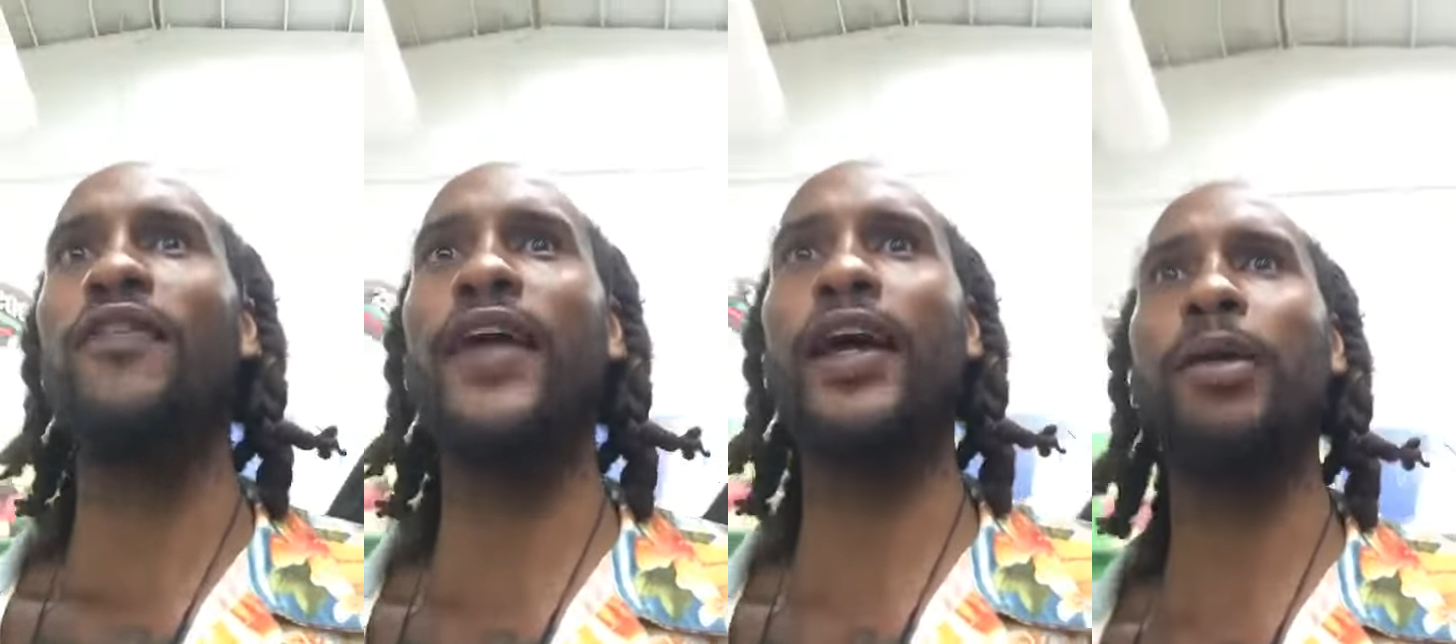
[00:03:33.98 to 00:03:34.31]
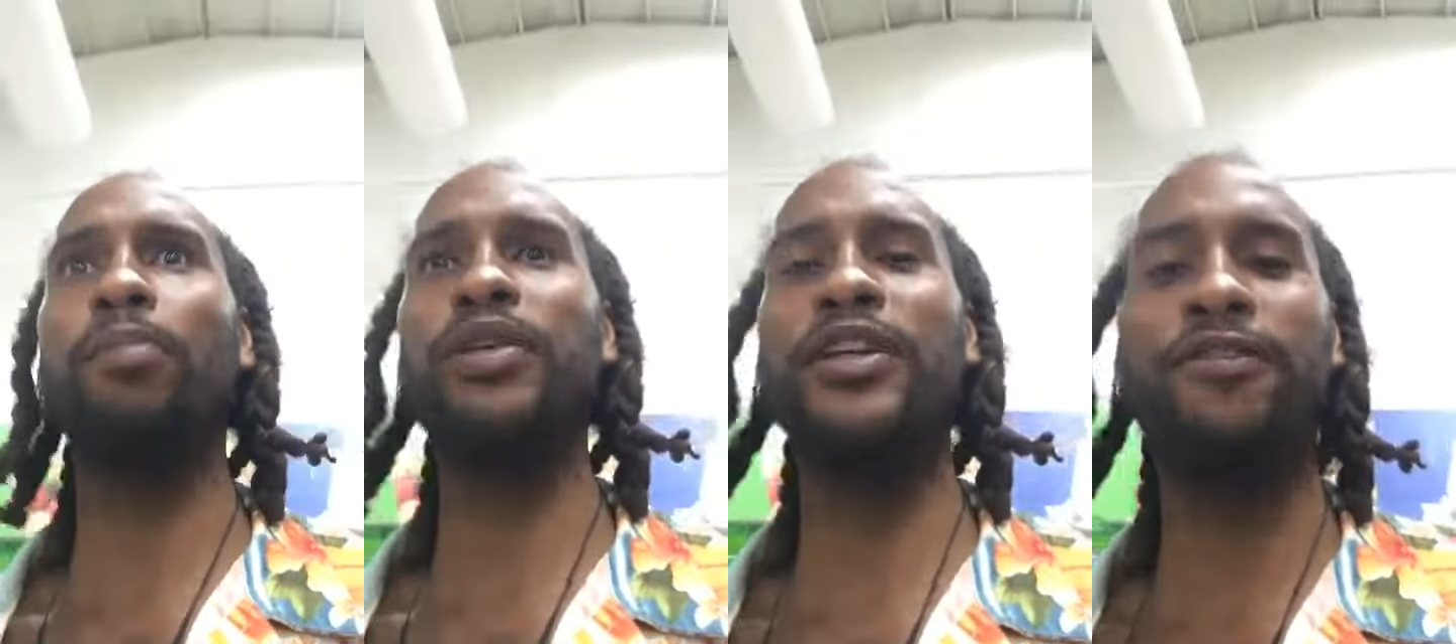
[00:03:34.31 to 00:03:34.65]
that
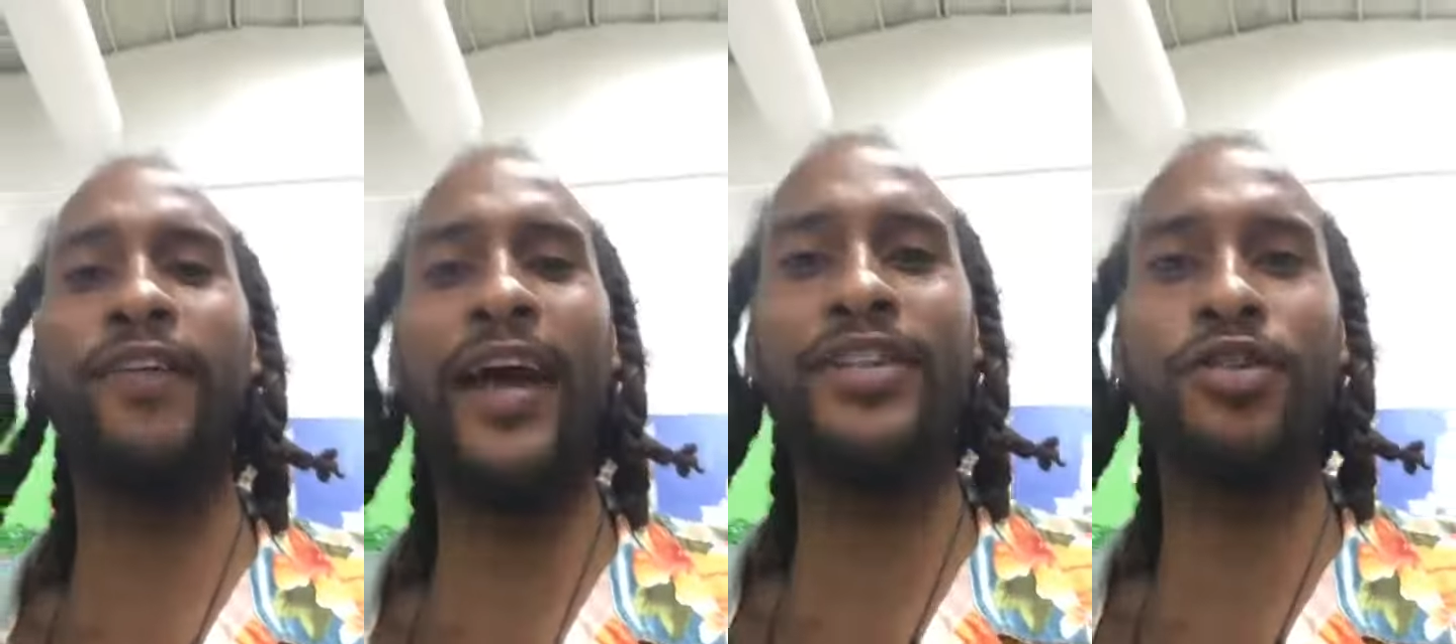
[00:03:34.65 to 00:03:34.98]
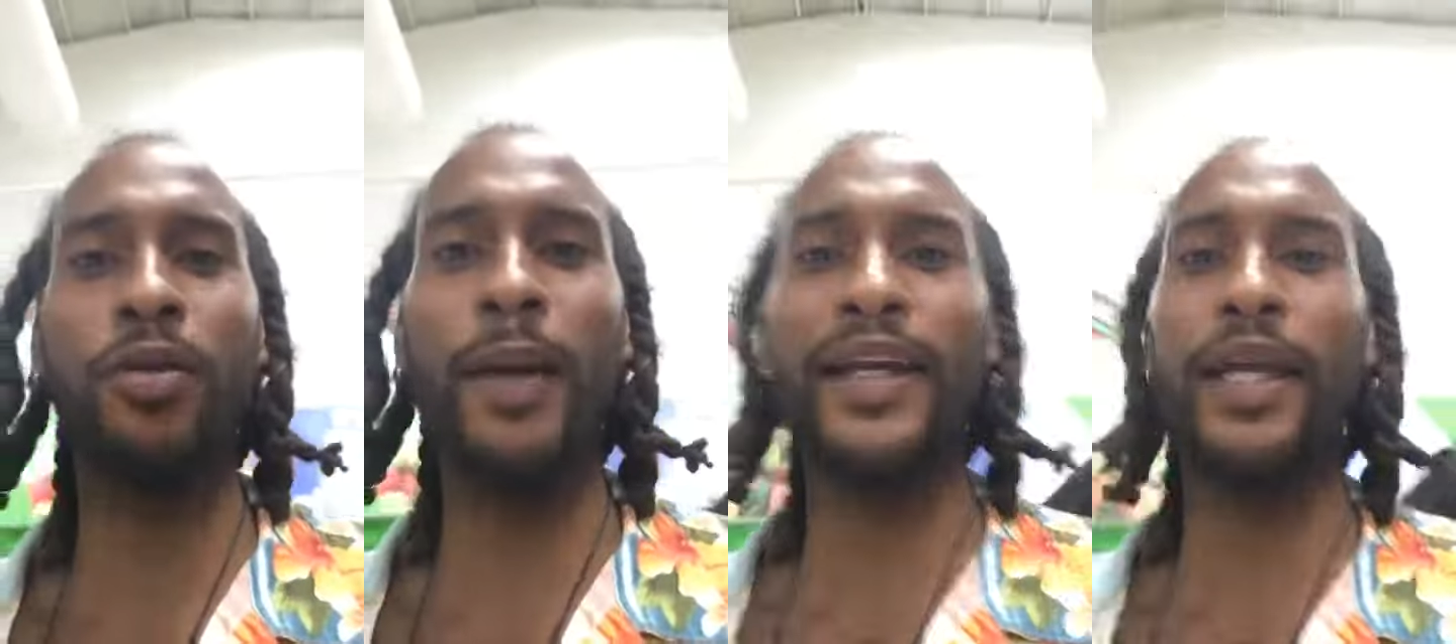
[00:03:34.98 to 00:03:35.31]
complete fat, so
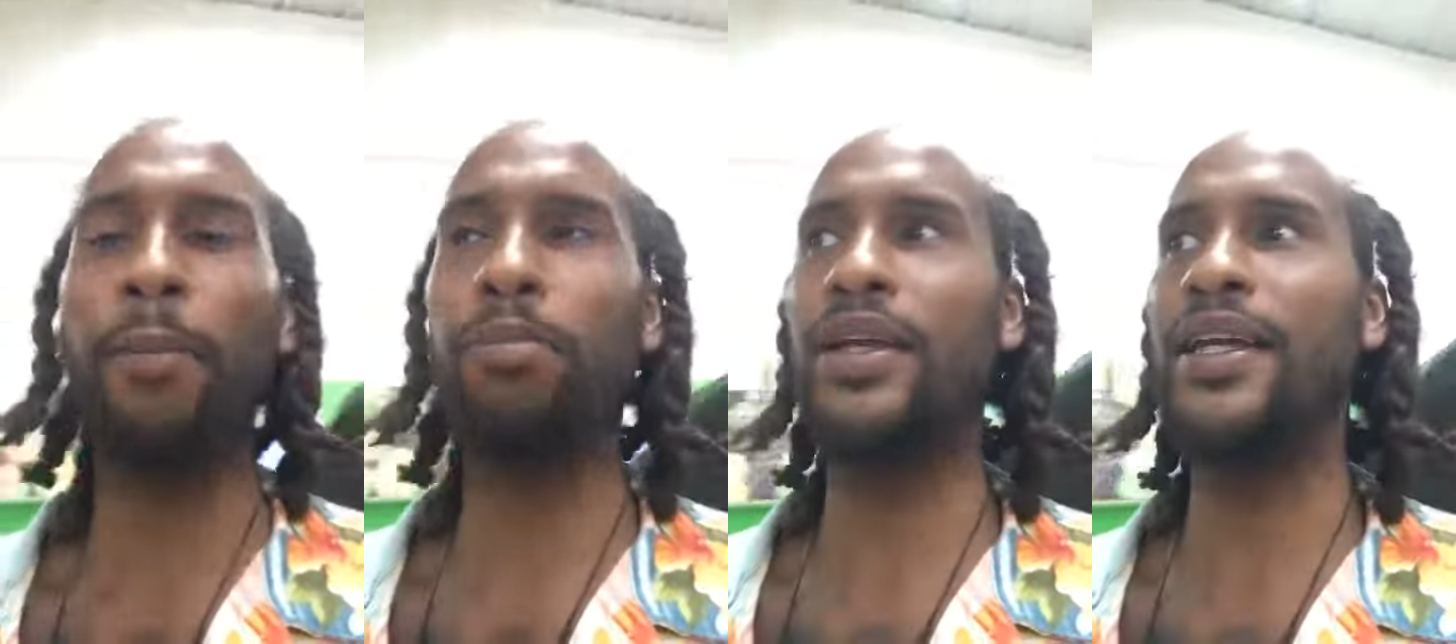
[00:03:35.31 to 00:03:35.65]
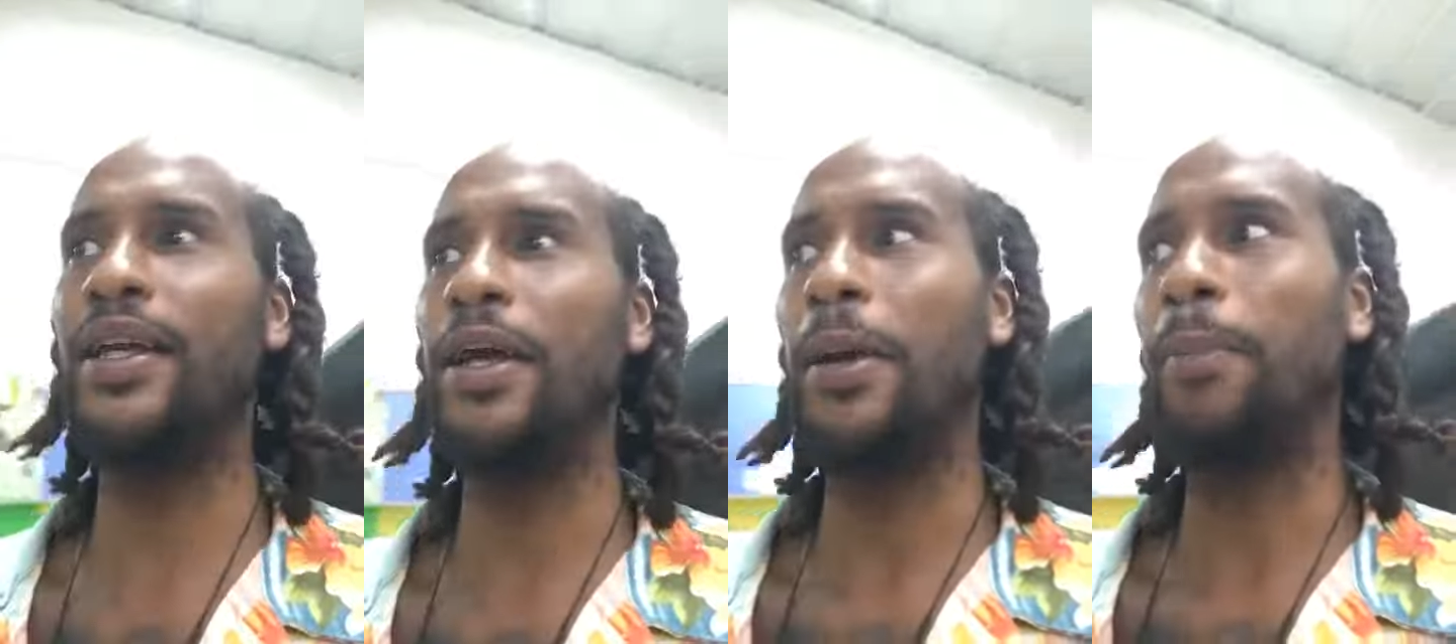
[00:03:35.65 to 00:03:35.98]
your body can
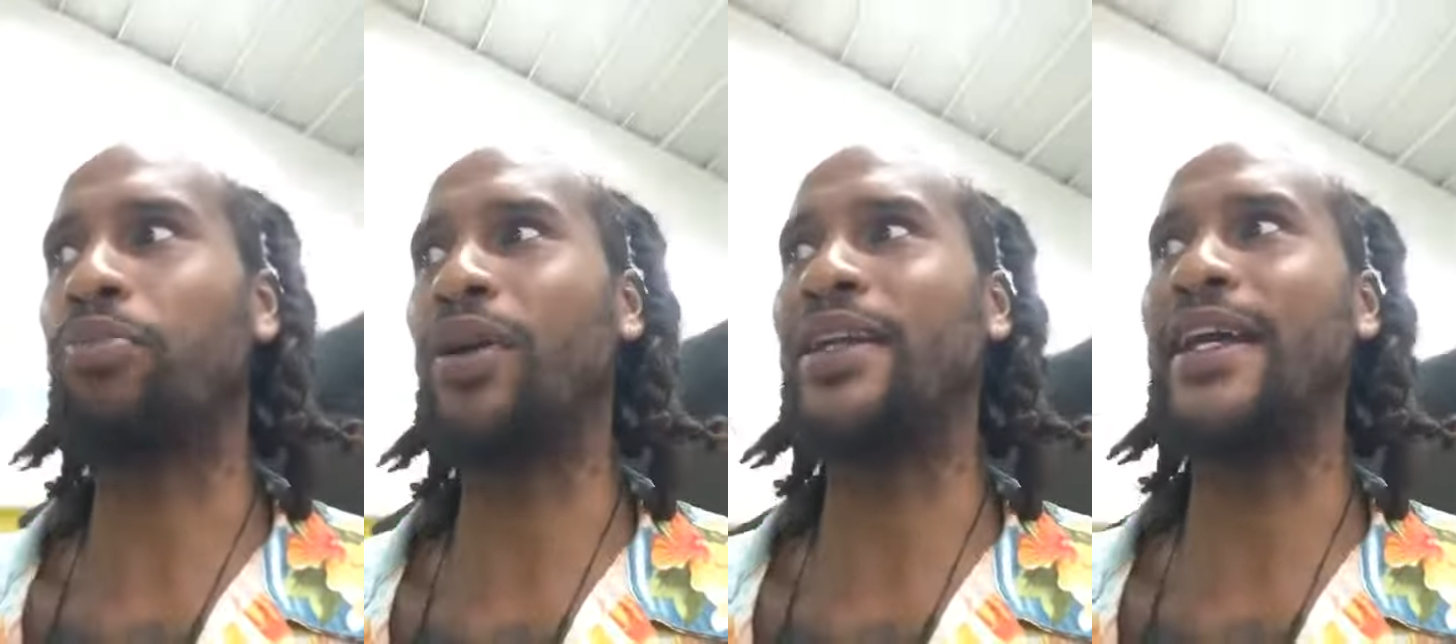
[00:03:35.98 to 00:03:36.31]
break